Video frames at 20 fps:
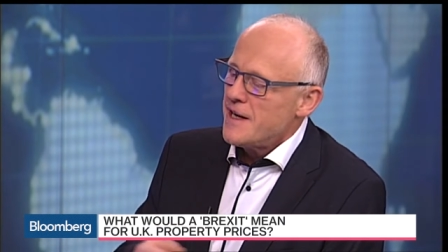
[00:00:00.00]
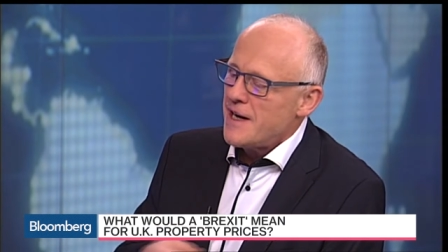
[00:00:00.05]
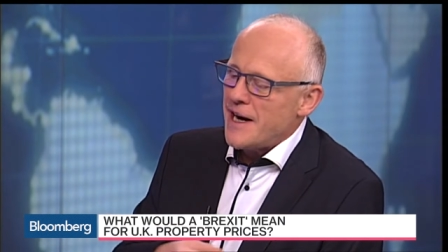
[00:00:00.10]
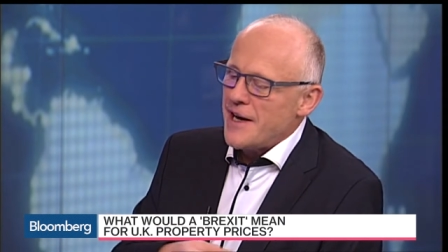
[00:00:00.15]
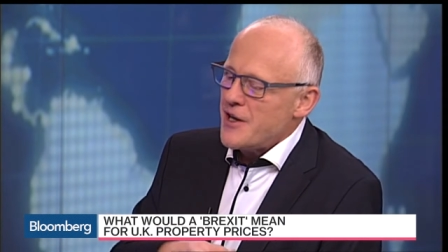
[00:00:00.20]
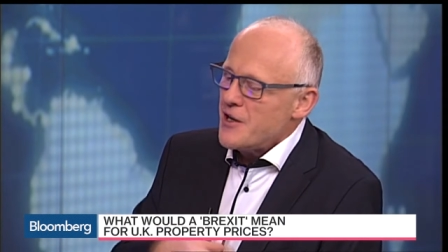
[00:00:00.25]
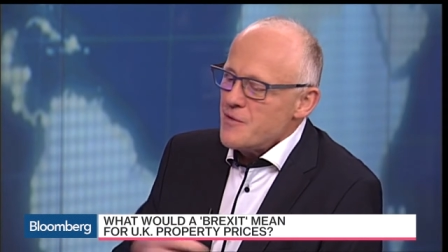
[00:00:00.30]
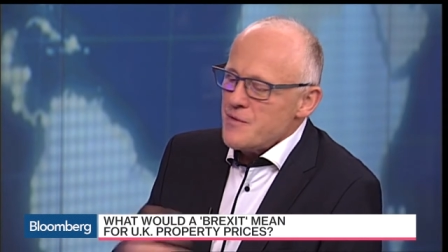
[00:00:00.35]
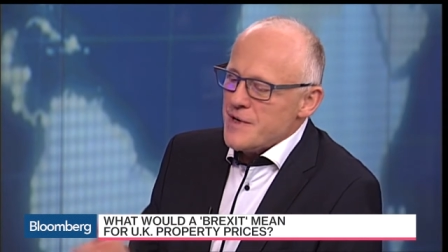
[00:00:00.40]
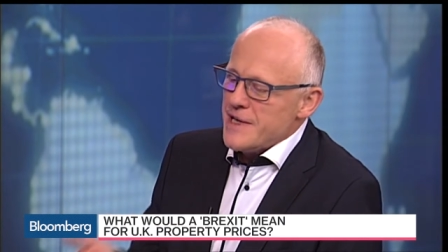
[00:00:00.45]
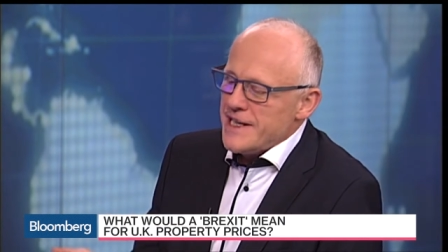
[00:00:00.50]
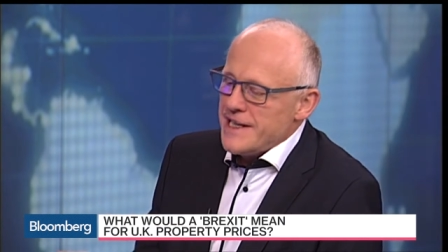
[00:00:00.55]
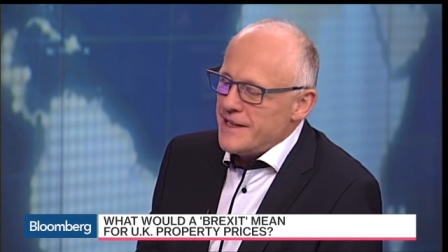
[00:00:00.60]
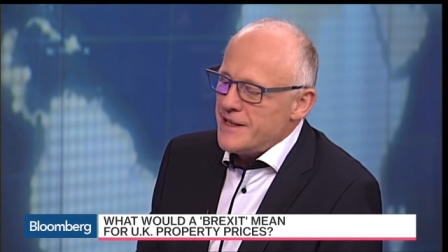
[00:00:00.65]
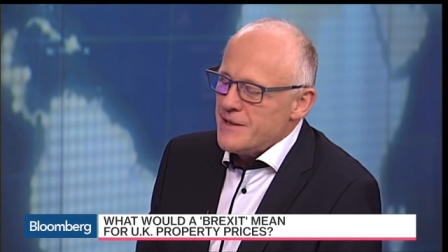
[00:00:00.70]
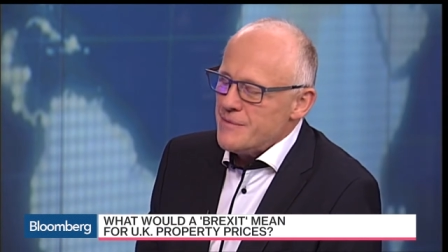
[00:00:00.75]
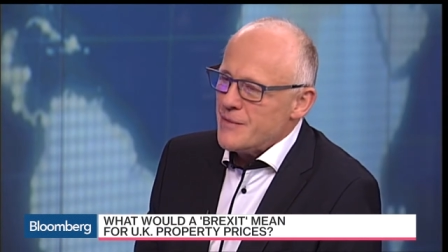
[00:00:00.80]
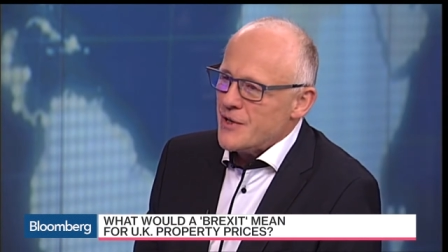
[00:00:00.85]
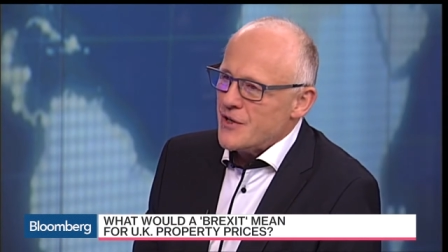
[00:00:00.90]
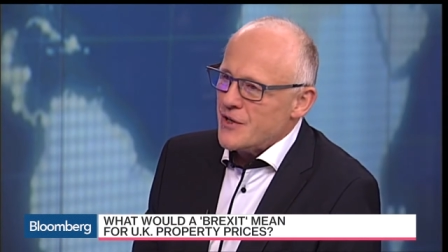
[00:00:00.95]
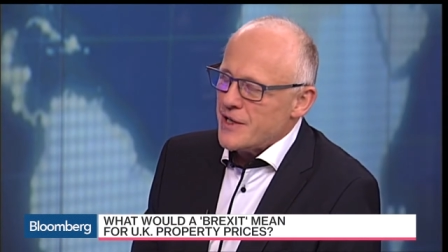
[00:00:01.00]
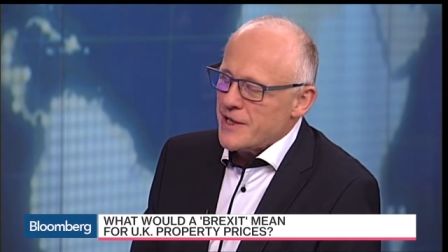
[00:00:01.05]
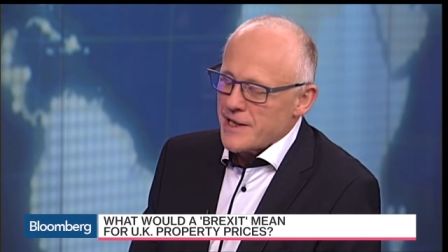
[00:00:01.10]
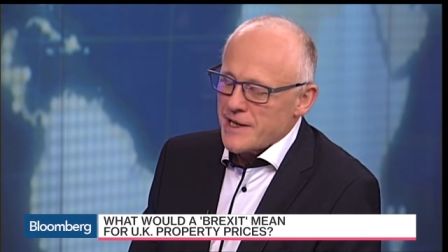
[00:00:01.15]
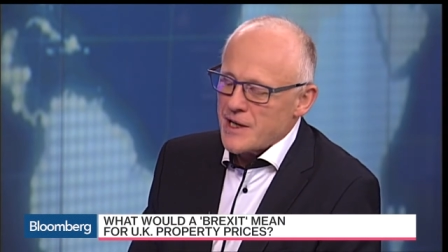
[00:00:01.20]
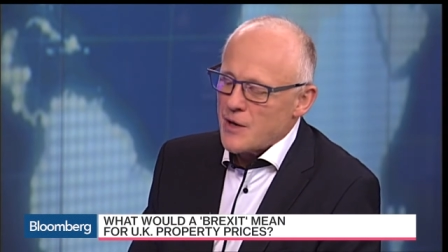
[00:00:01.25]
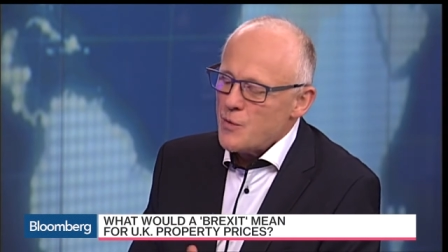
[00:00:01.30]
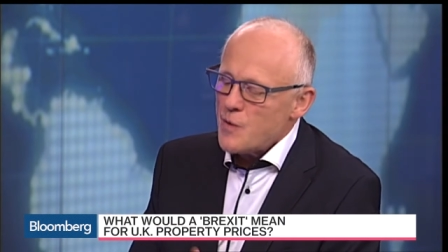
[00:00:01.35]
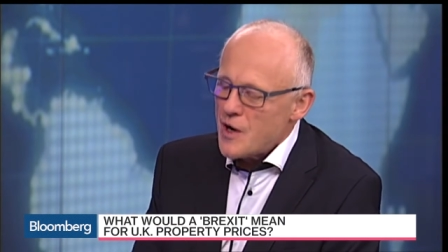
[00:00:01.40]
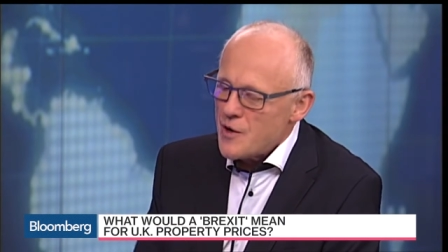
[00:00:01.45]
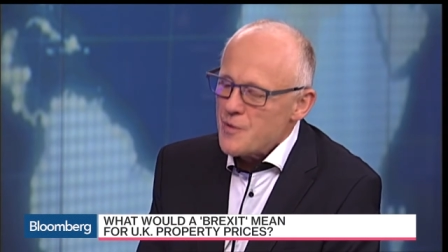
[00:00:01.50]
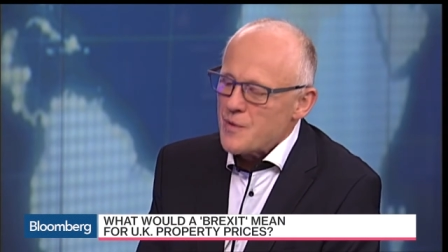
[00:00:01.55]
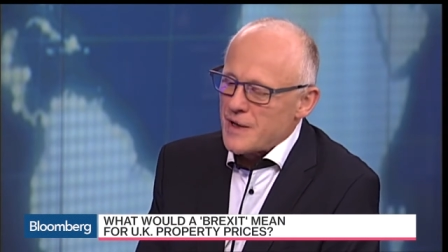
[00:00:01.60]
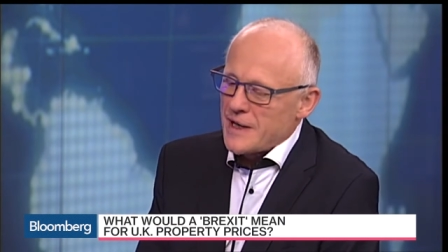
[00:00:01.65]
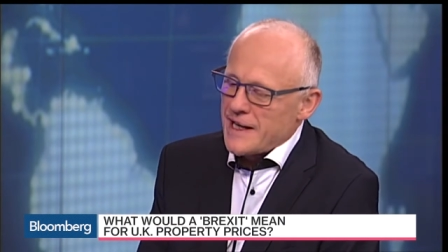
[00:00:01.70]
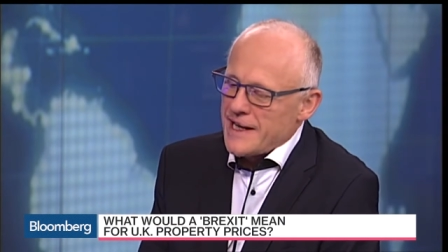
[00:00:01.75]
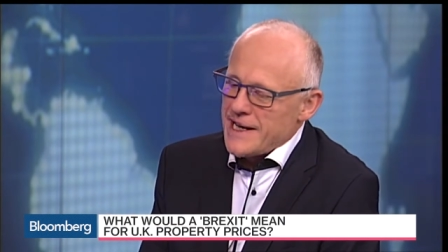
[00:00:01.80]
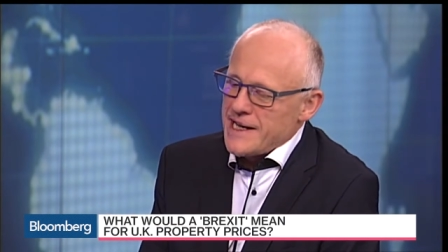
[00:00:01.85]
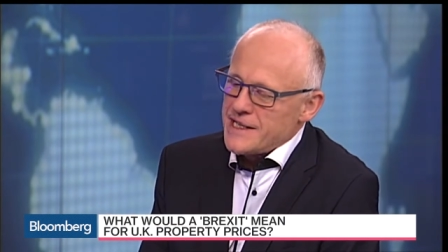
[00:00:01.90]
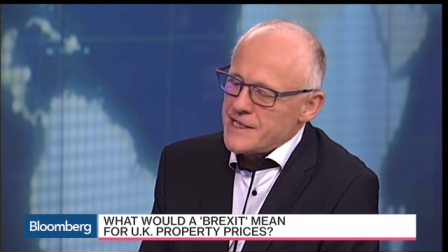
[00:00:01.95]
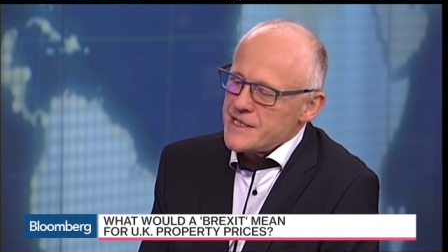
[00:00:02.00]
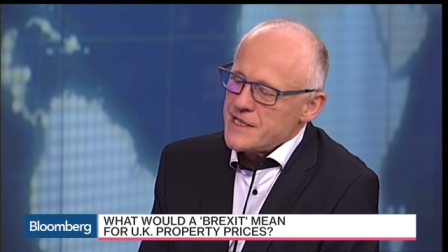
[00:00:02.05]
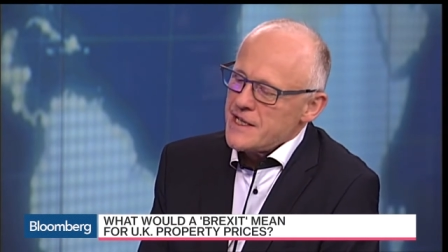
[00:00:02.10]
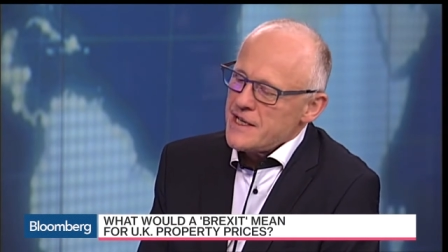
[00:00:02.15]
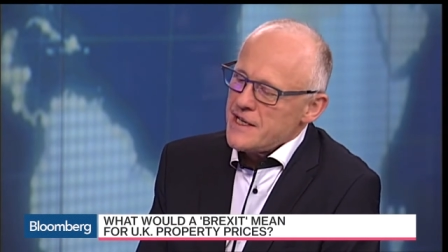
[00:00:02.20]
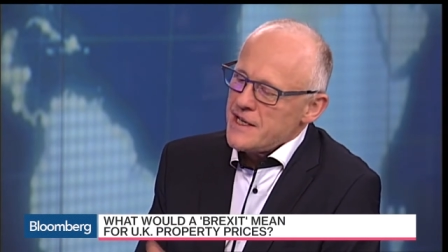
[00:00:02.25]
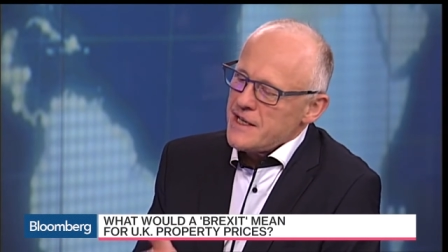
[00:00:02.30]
I don't need the money, and I won't let